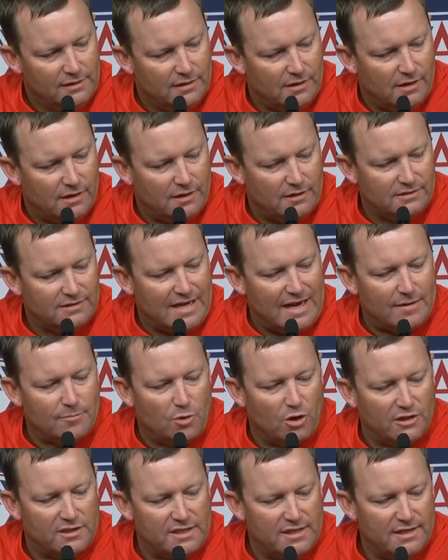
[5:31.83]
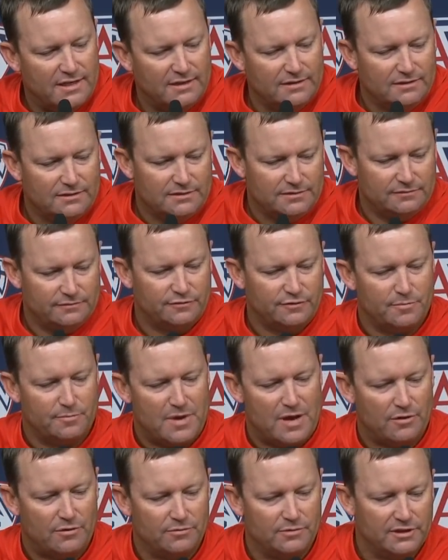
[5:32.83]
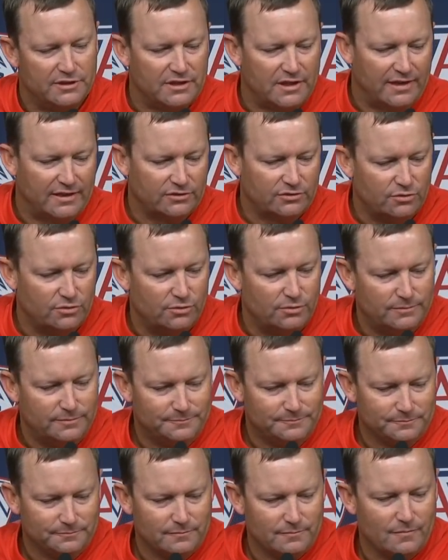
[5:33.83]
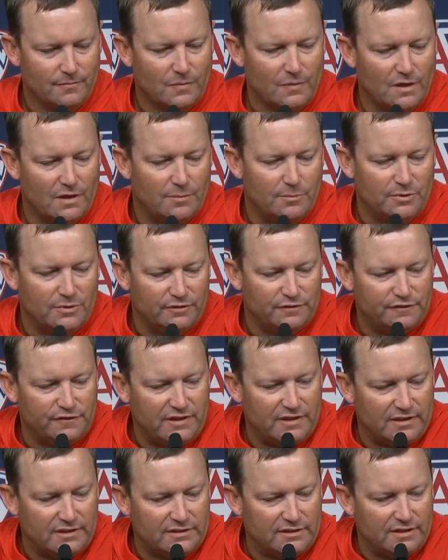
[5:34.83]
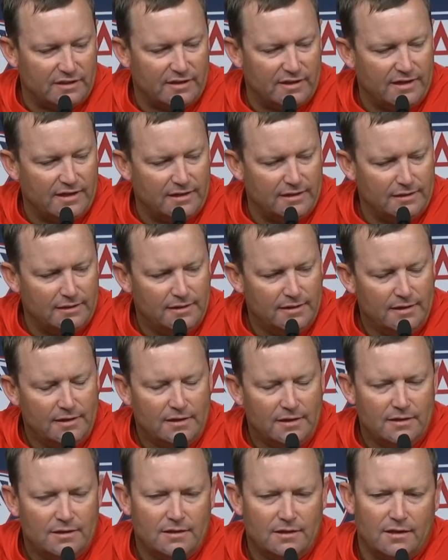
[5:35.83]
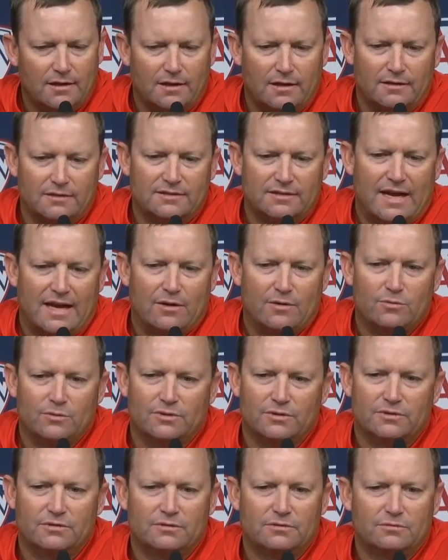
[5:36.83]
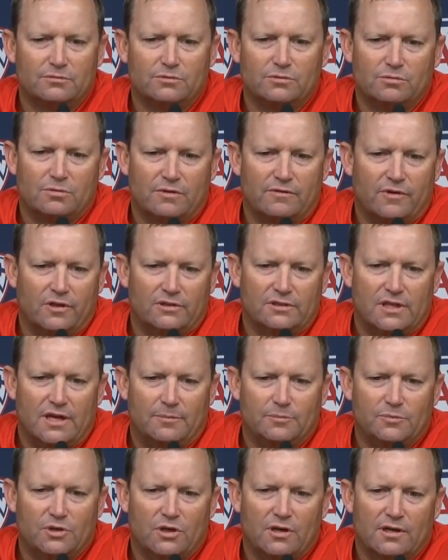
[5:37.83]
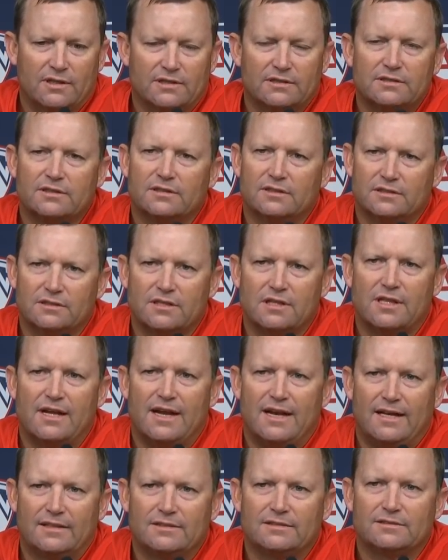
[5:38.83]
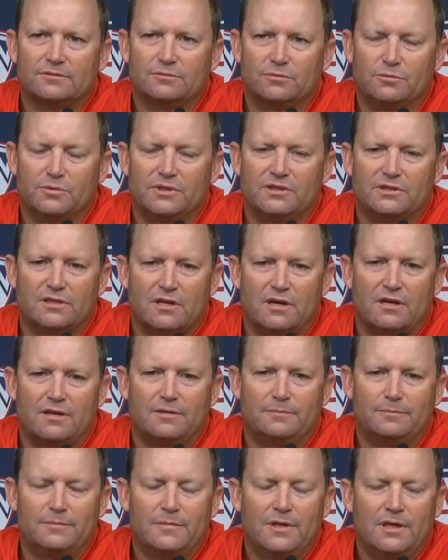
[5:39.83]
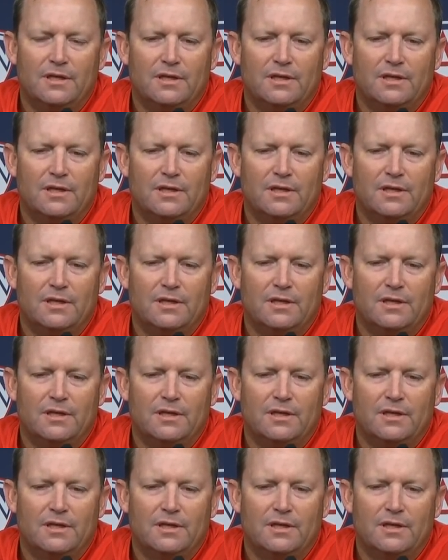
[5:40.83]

Uh, Zach Martinez from Mountain Ridge High School up in the Phoenix area. Uh, Zach was, was one of our top targets in this class when we saw him